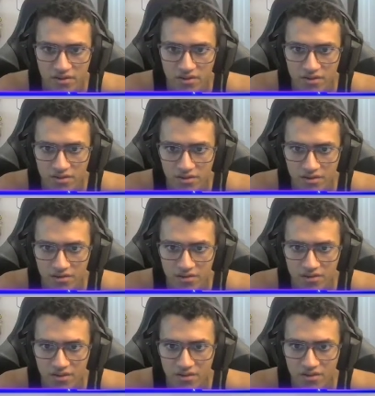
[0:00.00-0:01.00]

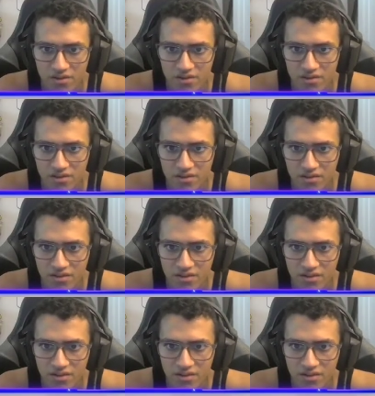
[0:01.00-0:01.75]
Nobody speaks.